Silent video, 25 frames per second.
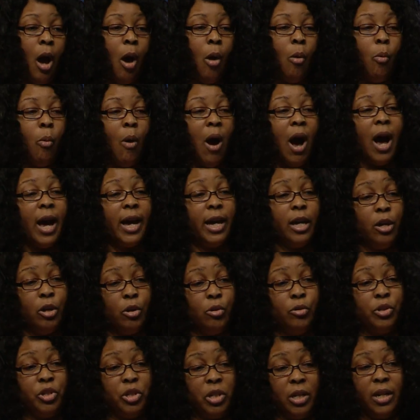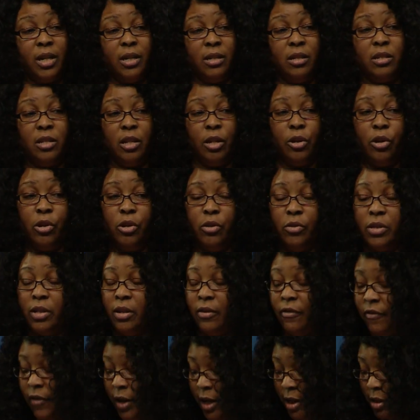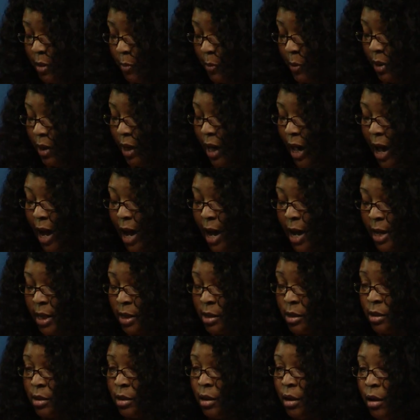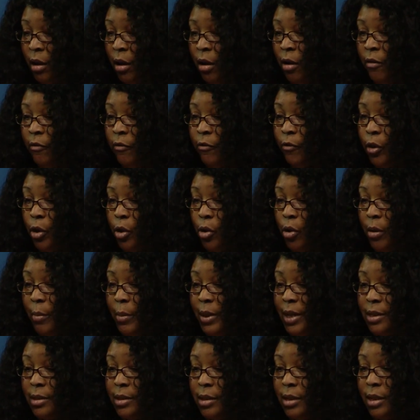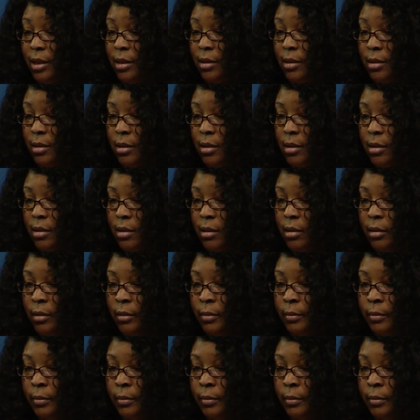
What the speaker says: why you should consider using Facebook ads for your business.